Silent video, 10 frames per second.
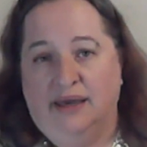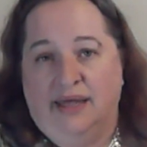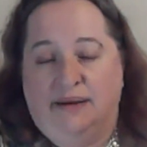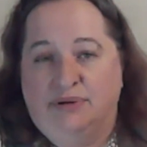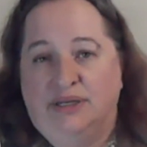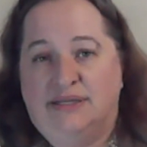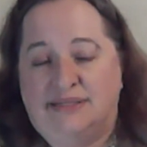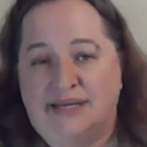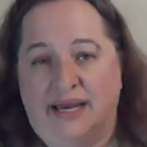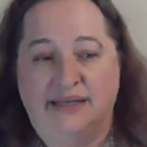And I'm going to
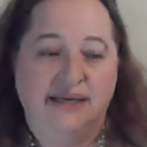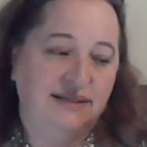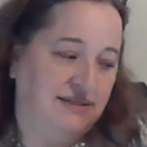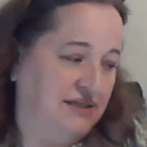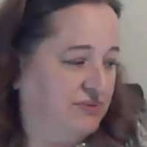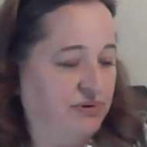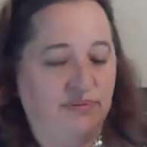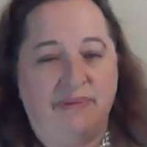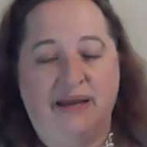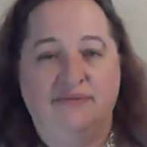decide, is this
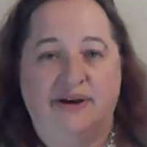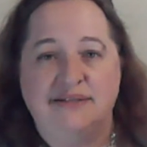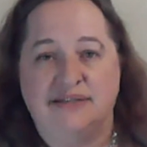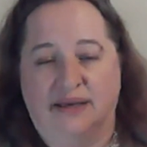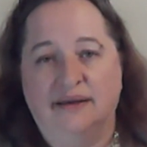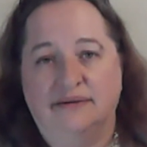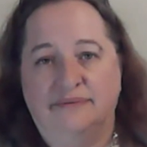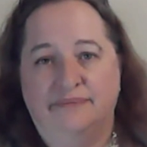worth my investing in?